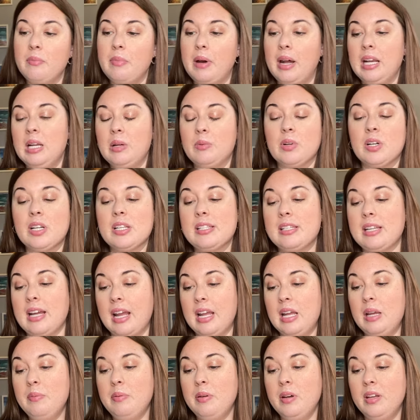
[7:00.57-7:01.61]
& Body Works
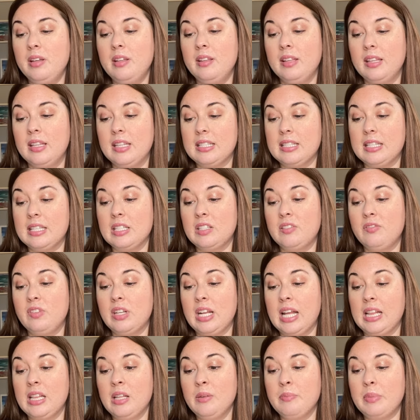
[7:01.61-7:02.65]
type. This is
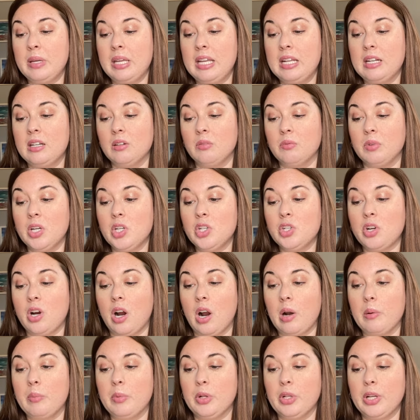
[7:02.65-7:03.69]
Vanilla Bean, Rich
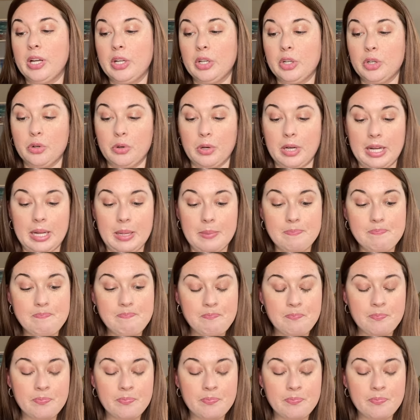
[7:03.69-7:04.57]
Caramel, and Cream.